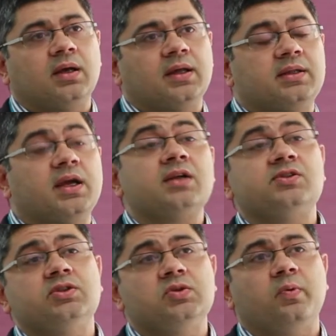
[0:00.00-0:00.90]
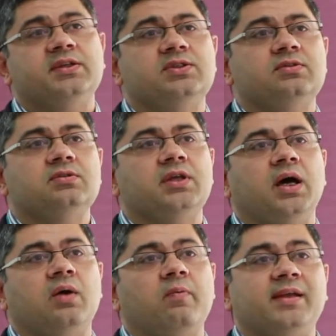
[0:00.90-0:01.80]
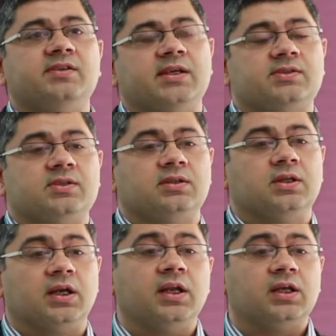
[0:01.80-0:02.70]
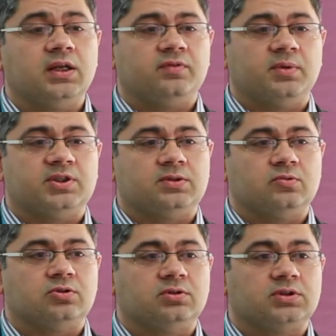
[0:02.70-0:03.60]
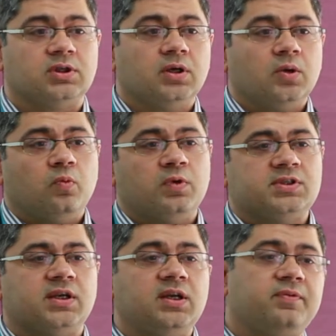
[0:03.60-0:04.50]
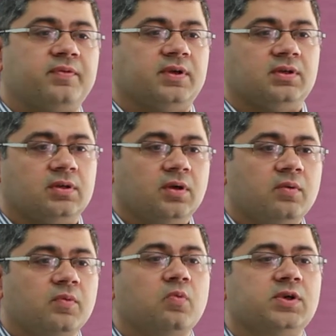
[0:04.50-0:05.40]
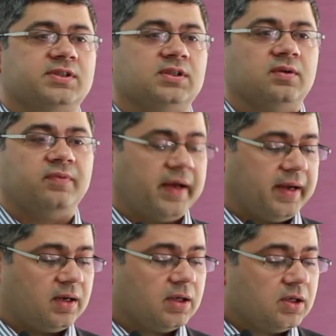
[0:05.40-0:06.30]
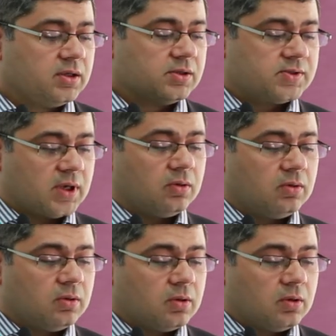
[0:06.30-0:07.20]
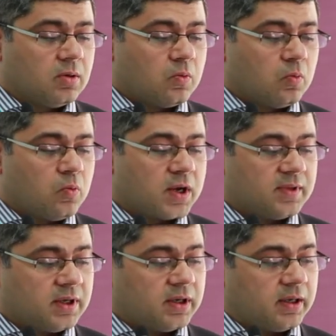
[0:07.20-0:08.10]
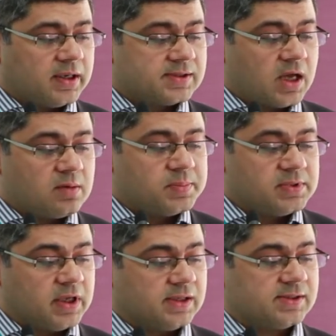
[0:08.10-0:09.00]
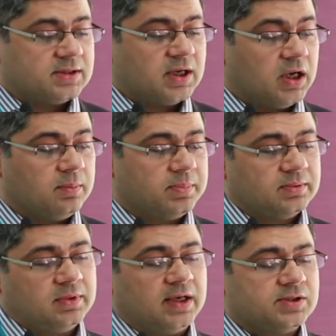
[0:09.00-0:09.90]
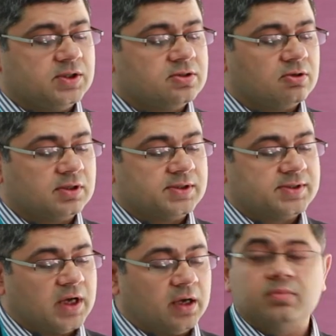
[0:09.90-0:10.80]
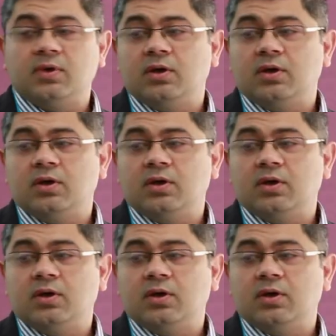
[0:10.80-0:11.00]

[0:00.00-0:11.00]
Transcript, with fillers: there are situations, there are value sets in the clinical information models which are different from what's in the FHIR. So one of the examples is the type, allergy intolerance type.